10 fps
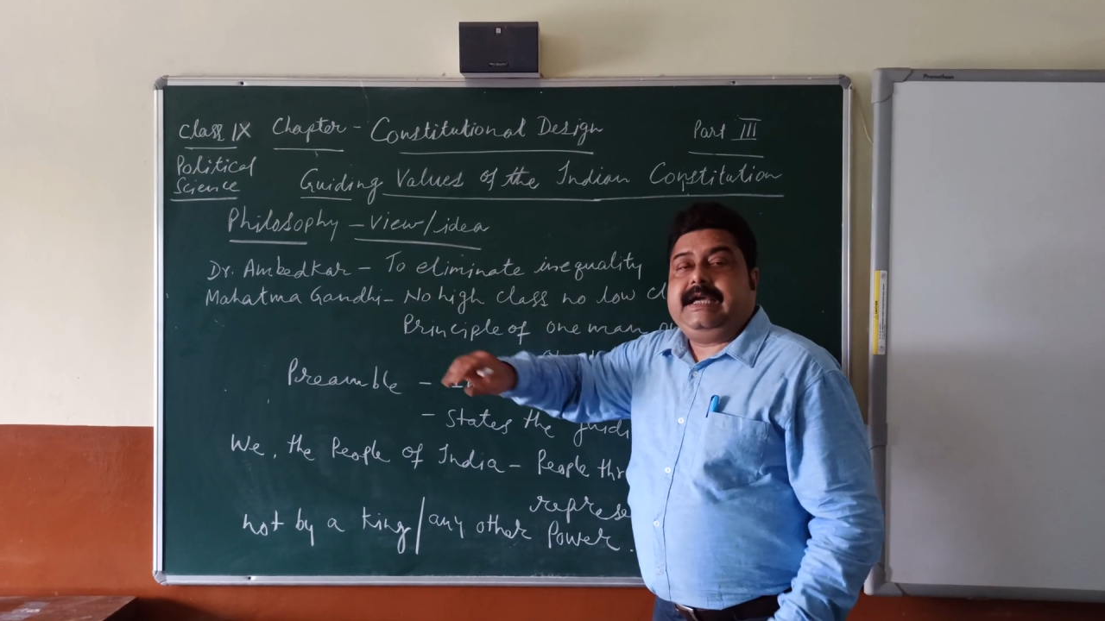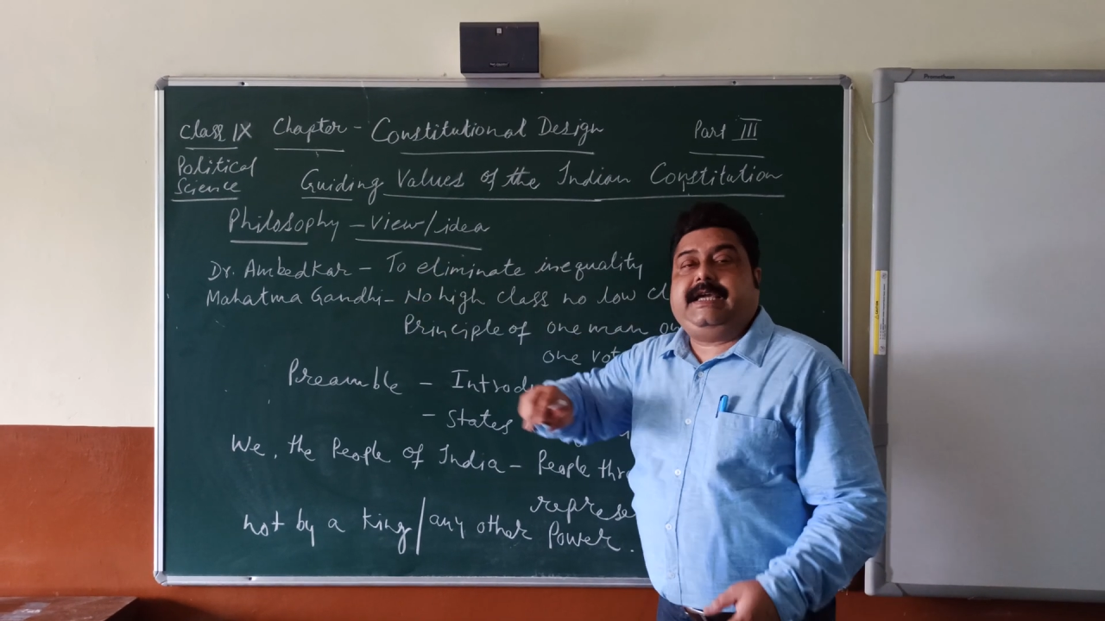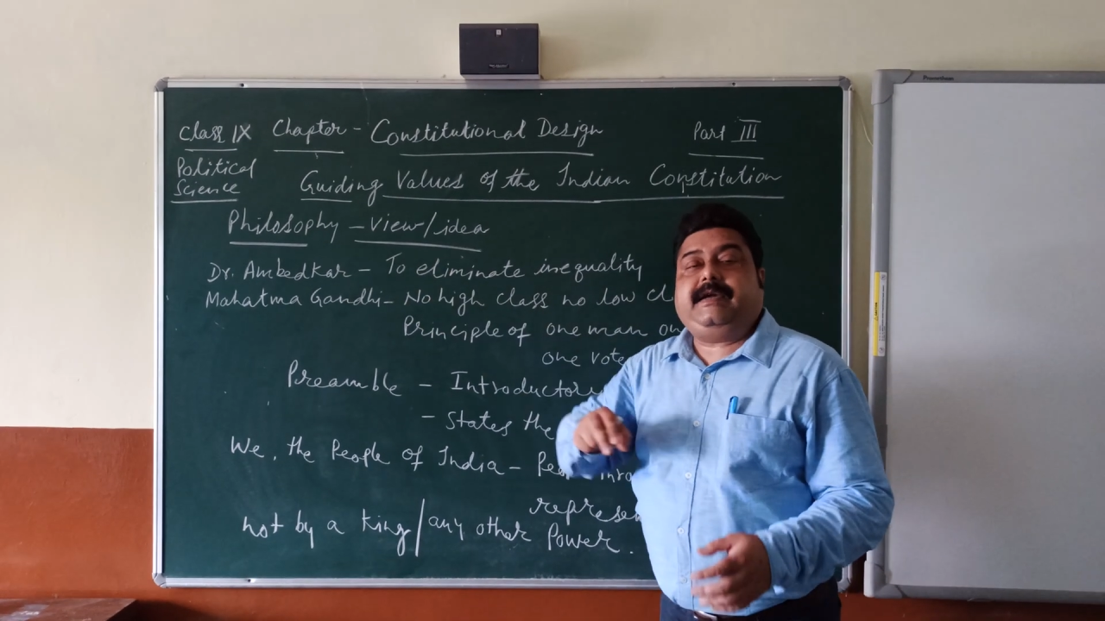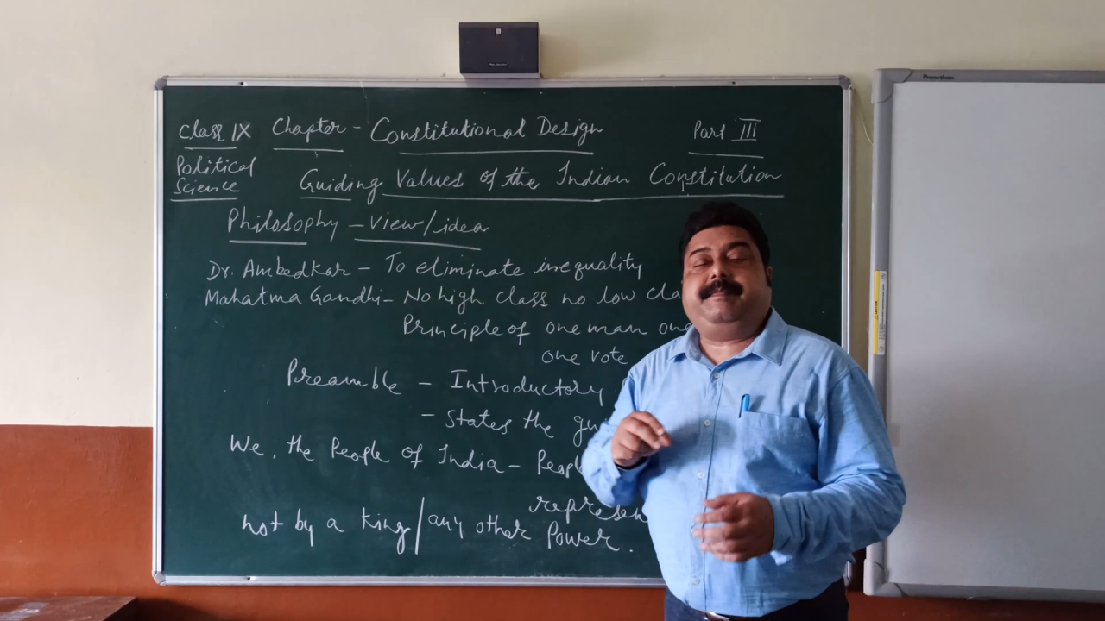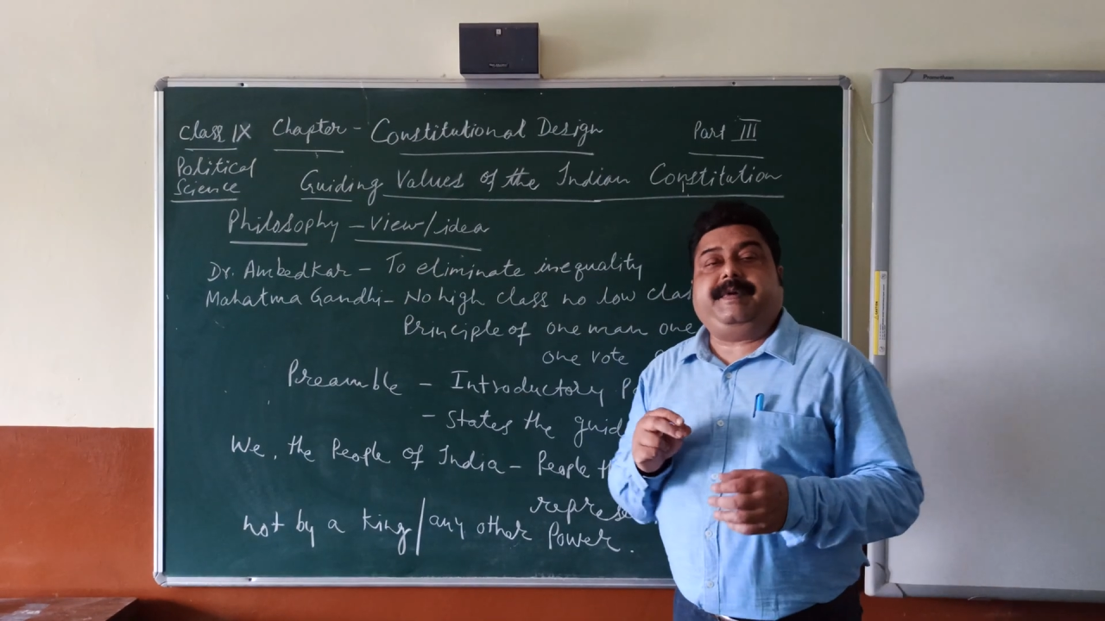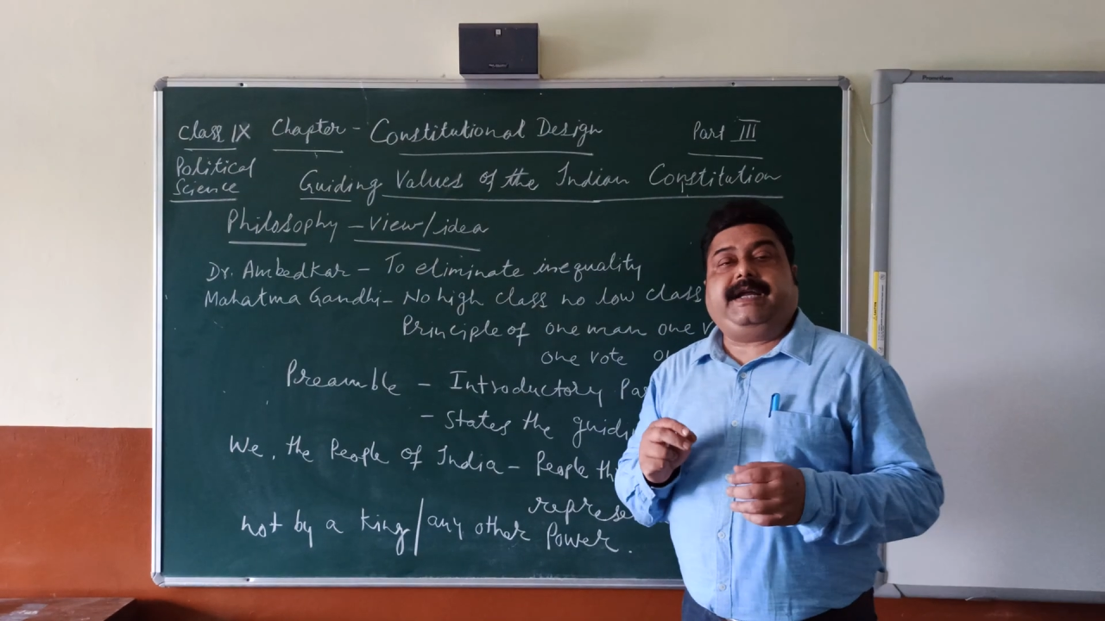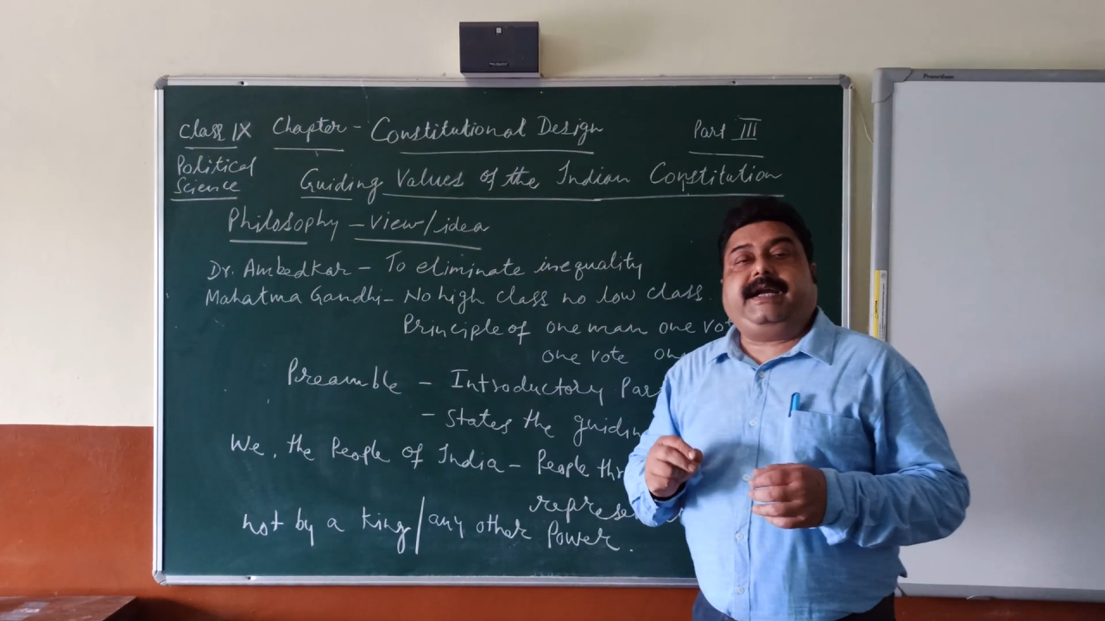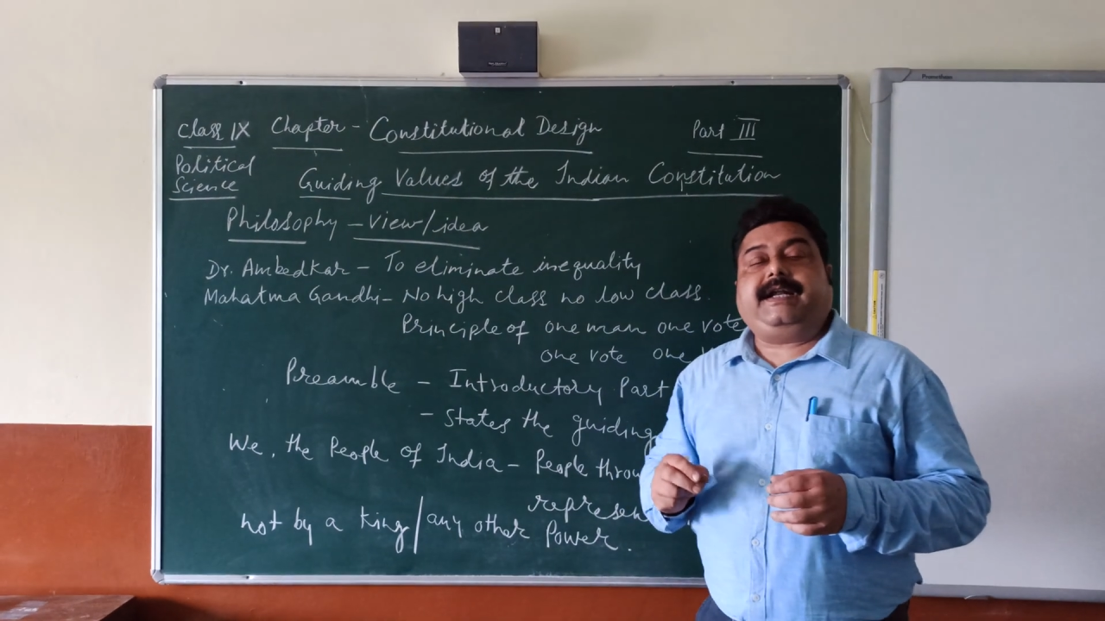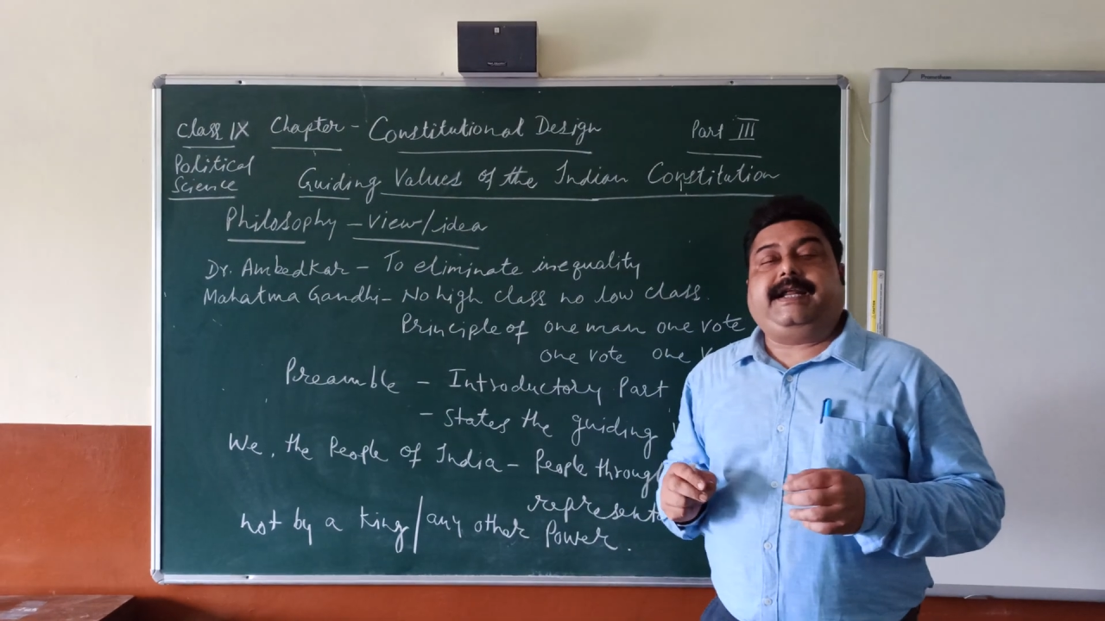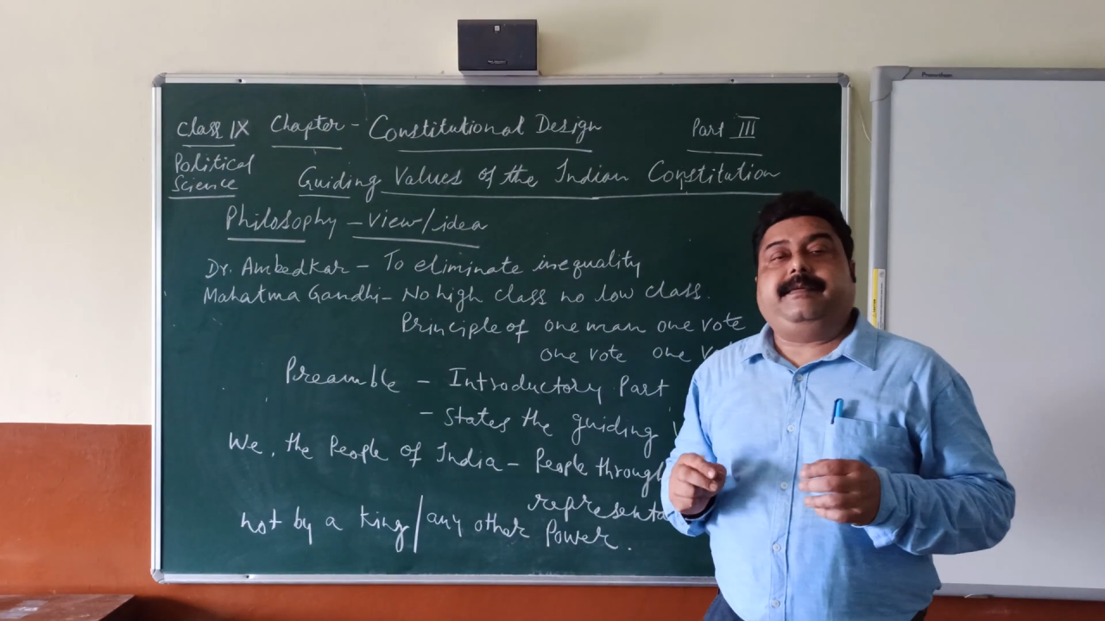he
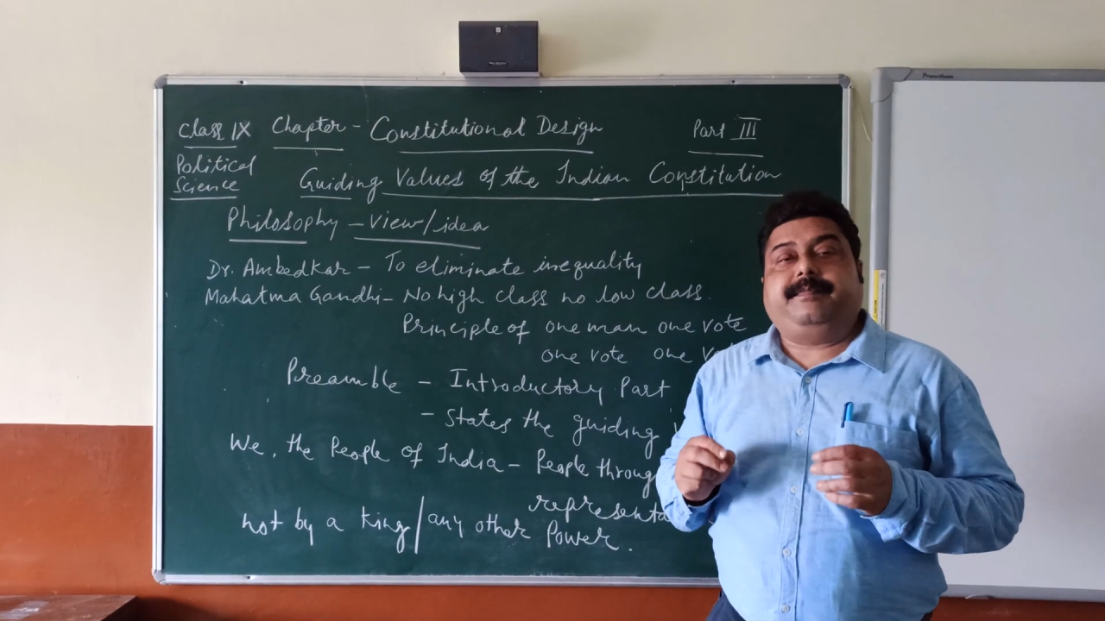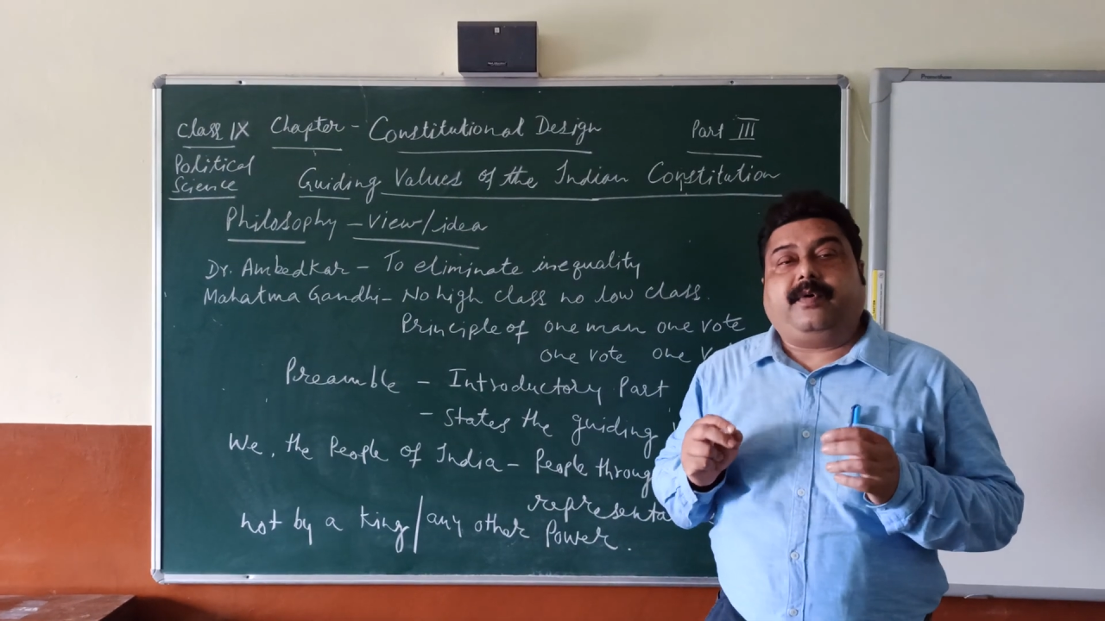played an